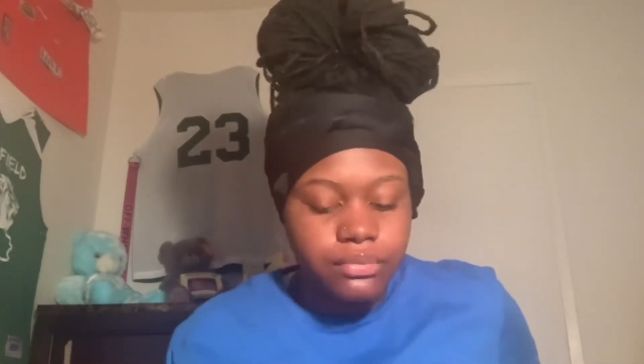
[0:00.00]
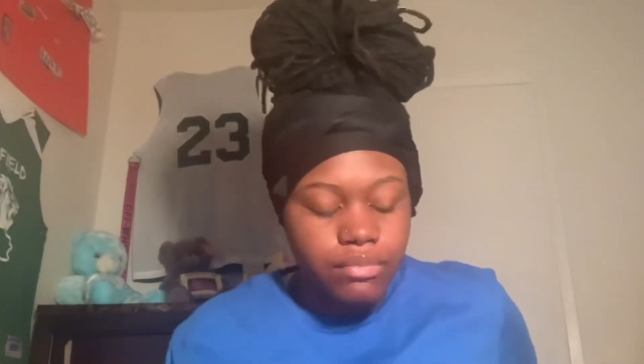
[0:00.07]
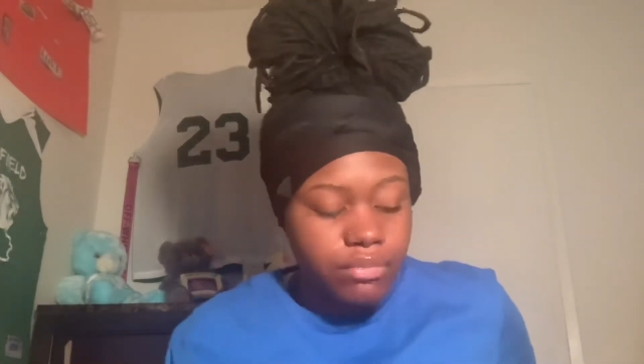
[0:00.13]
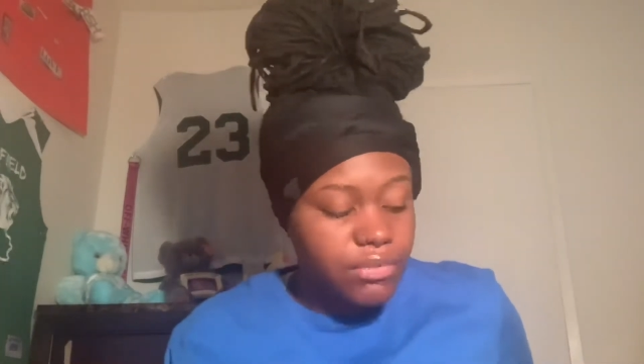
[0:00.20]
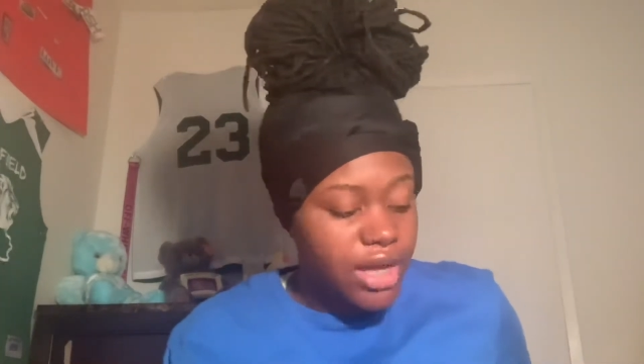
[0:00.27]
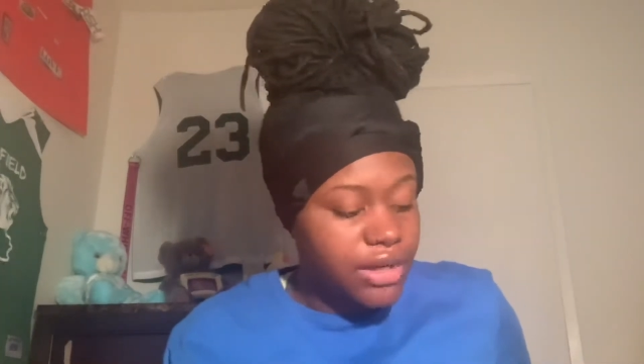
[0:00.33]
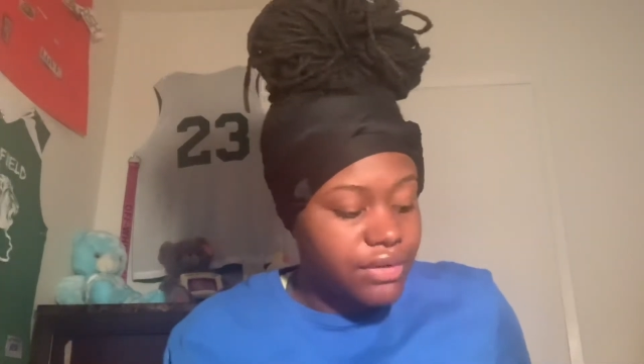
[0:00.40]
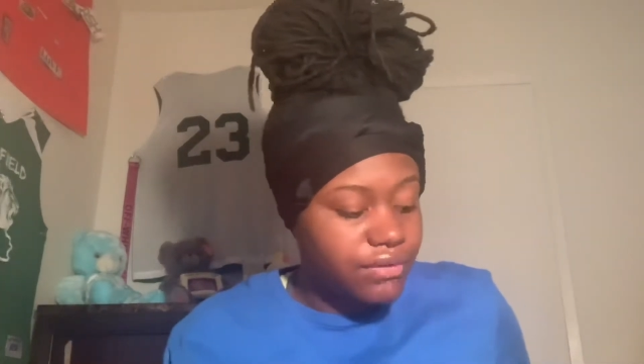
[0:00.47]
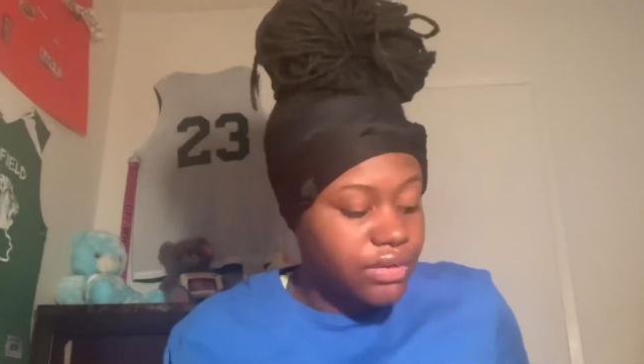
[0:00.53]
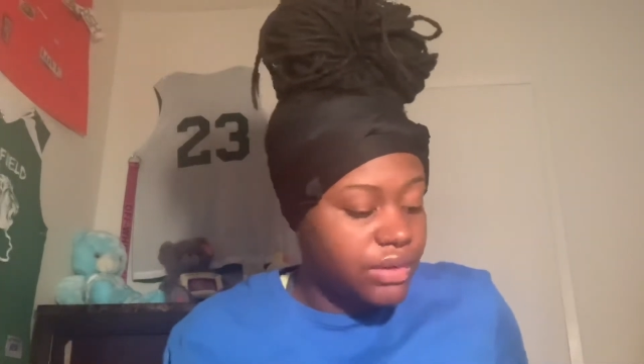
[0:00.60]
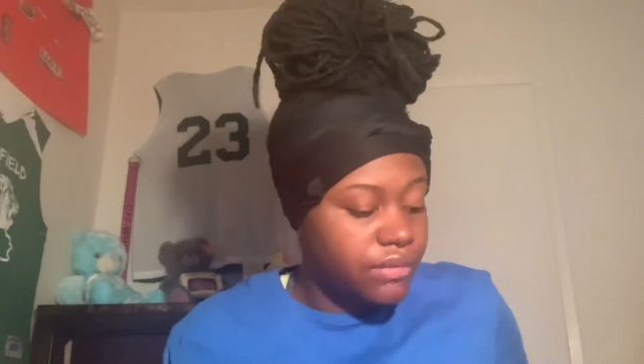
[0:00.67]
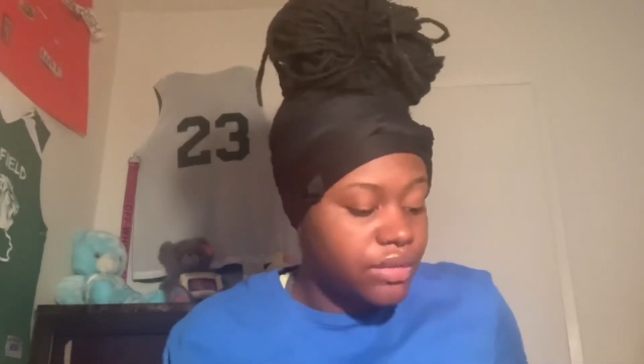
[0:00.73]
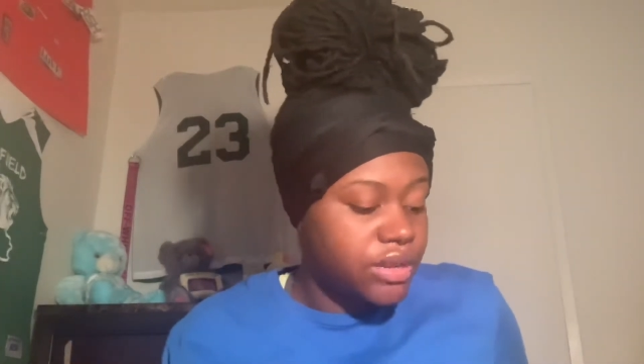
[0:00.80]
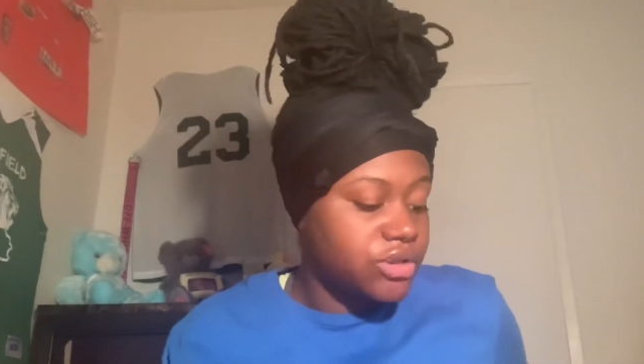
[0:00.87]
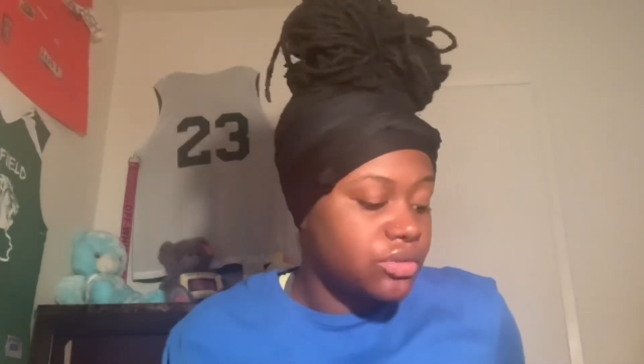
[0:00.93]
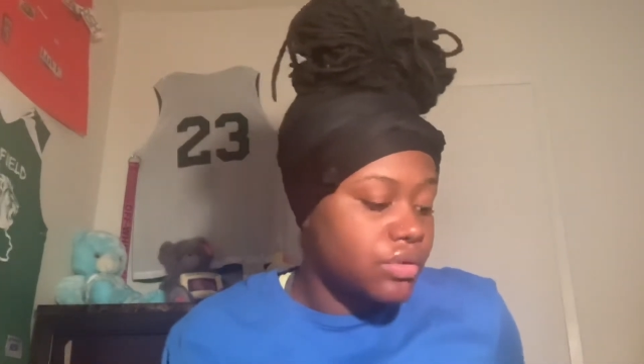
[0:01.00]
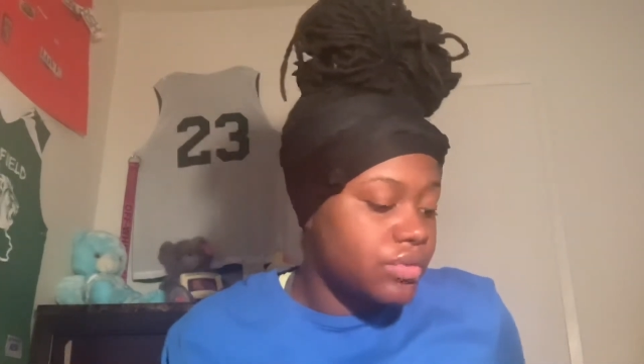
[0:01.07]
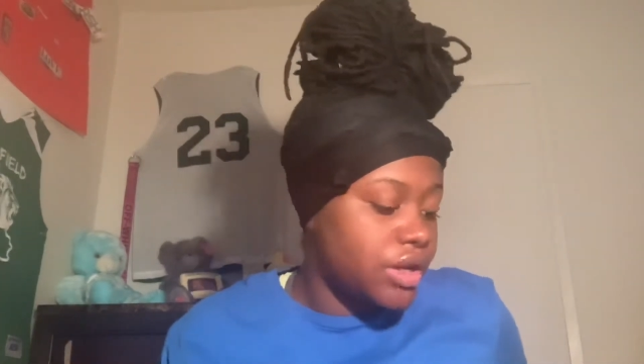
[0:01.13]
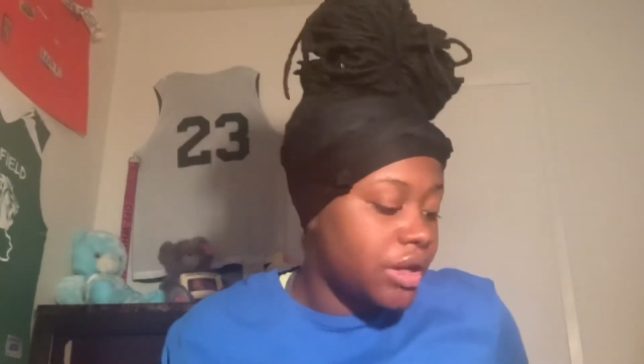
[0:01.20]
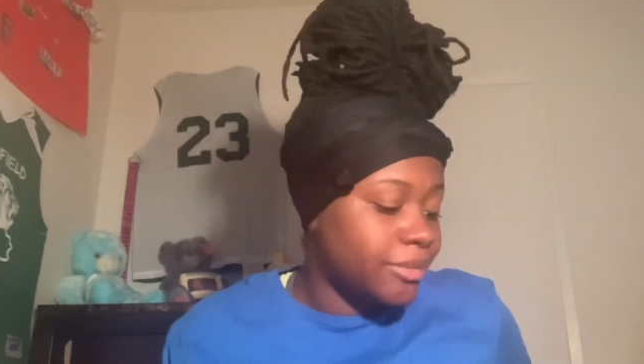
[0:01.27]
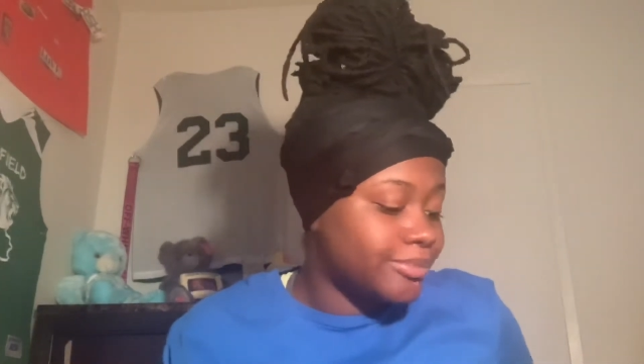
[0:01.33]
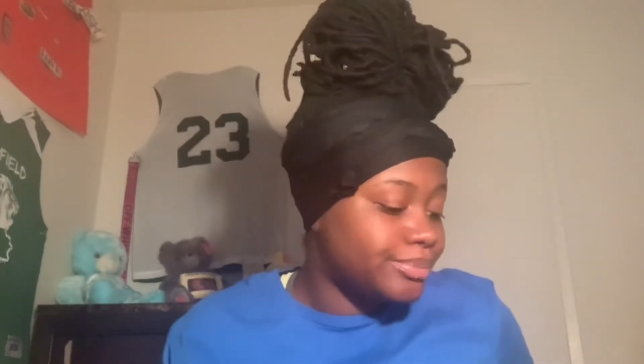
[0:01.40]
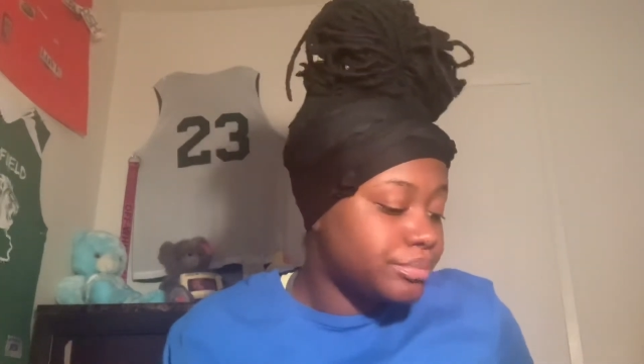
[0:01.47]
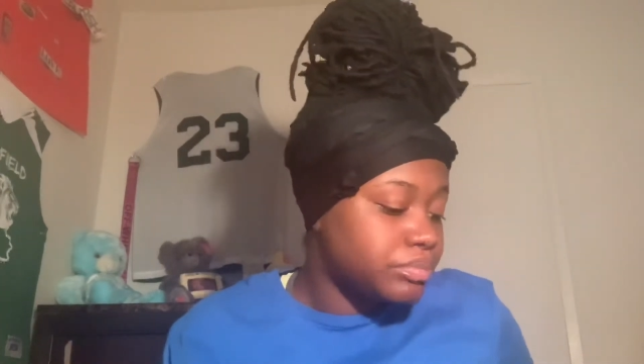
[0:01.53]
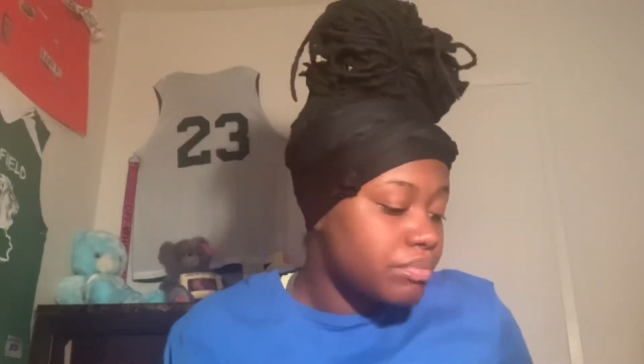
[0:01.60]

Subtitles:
Not even giving his whole name.